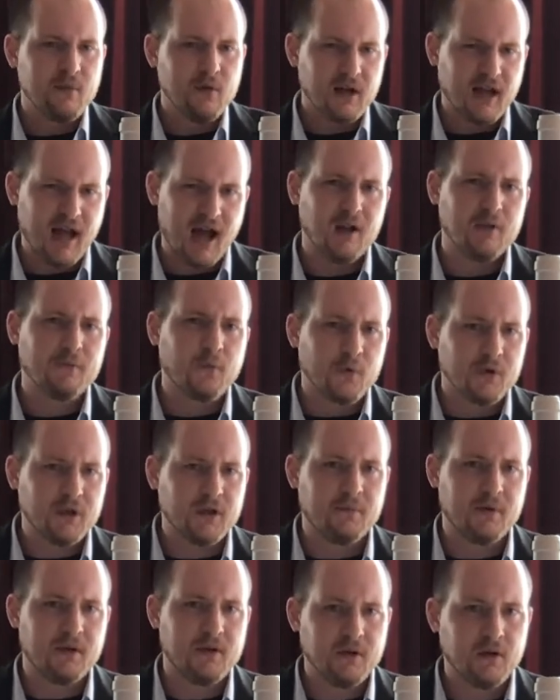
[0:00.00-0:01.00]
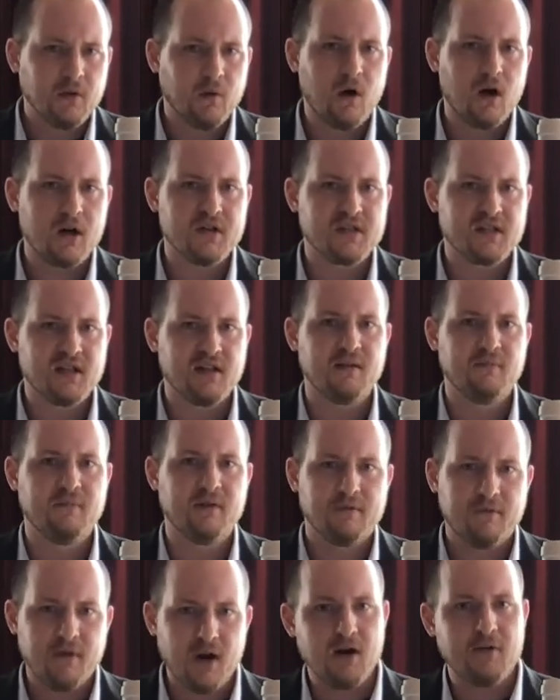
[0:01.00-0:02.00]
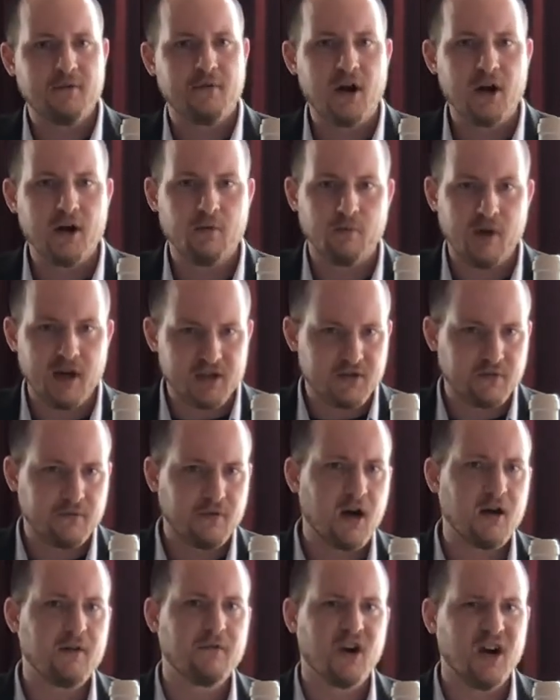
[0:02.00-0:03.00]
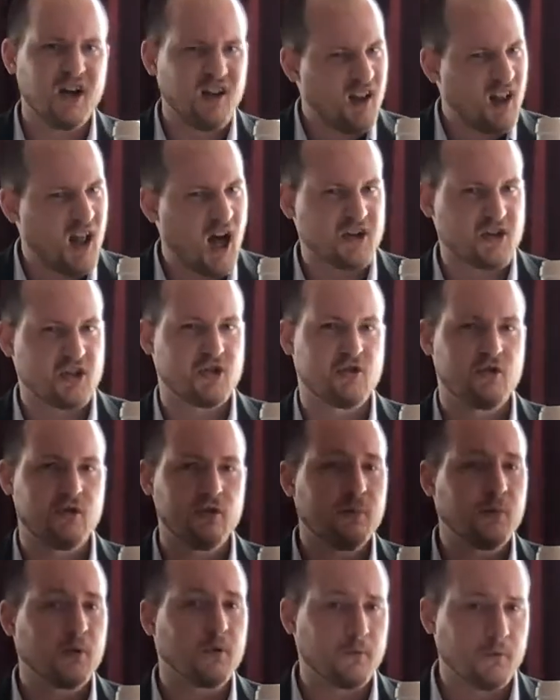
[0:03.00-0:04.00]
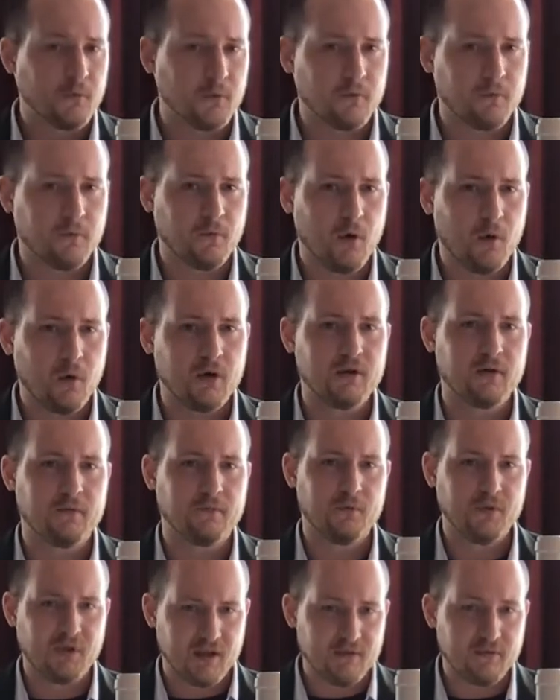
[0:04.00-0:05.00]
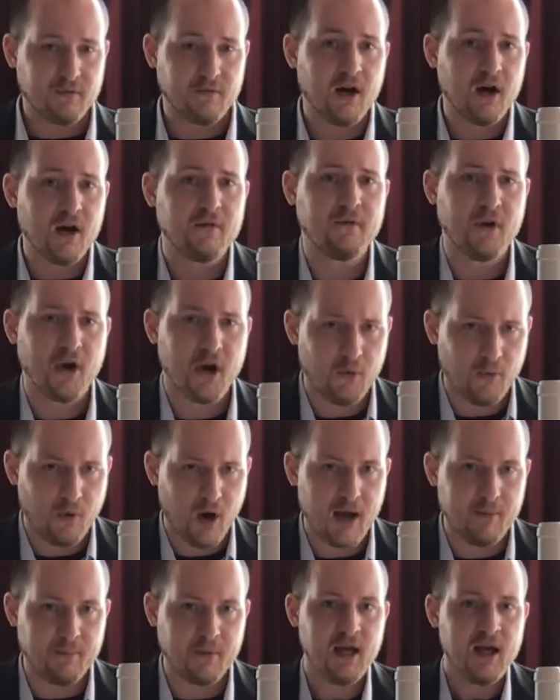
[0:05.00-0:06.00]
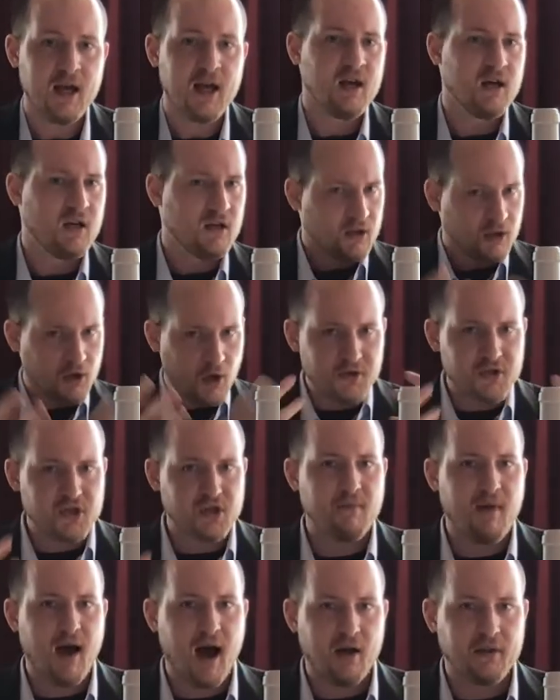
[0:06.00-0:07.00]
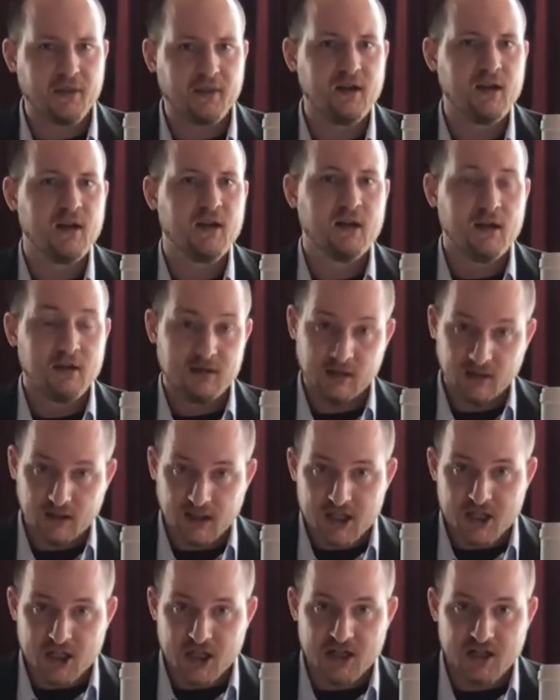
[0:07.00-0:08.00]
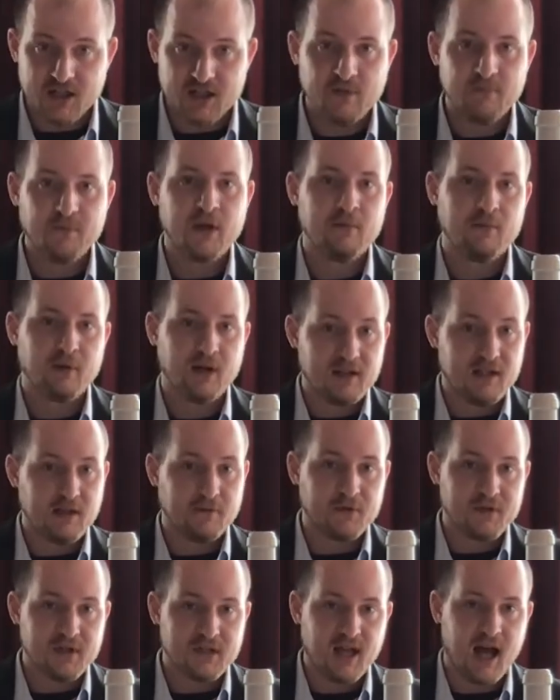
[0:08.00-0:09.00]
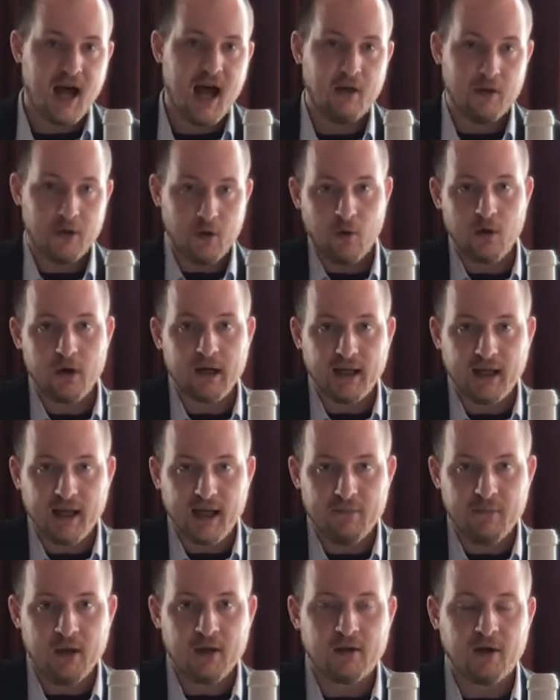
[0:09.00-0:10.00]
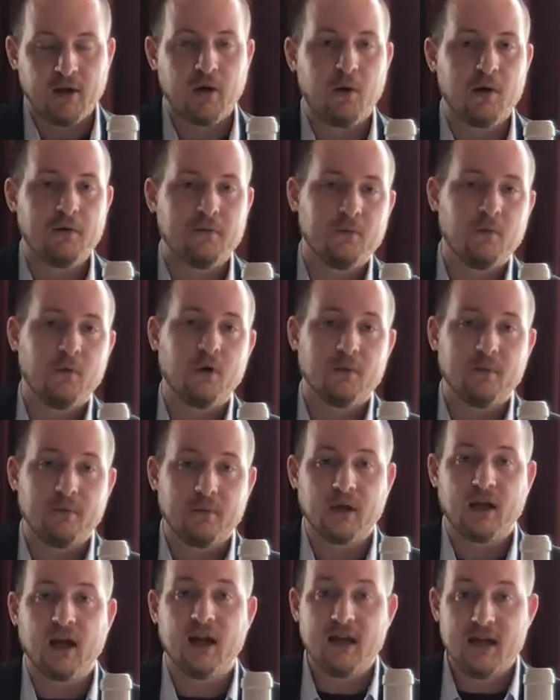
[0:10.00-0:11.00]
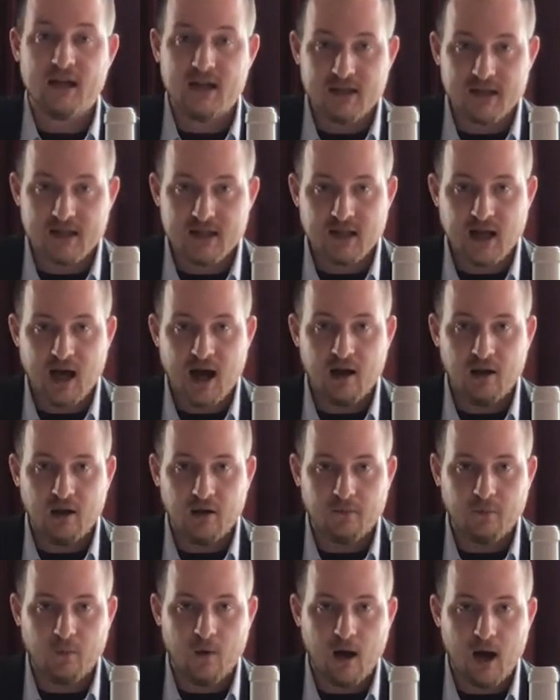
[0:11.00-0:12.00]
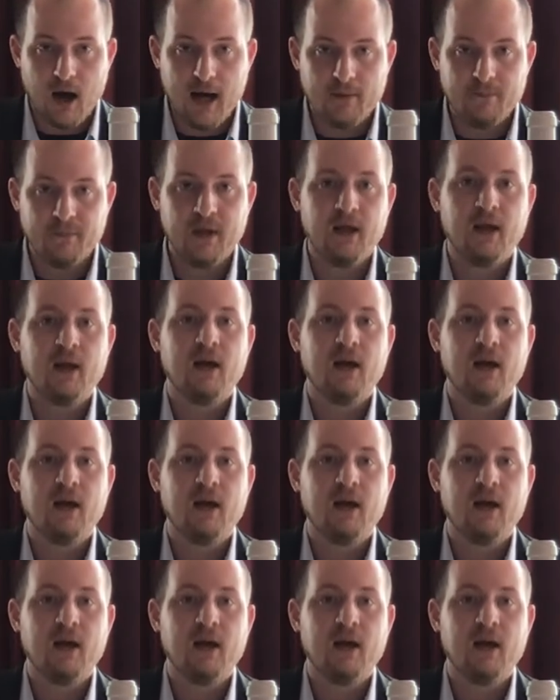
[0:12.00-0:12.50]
California Pinot Noirs tend to be very, very rich, very, very lush, super fruit forward. The fruit gets very, very ripe, coats your mouth, delicious, but a different style. In Oregon, they're going for more of Burgundian style of wine.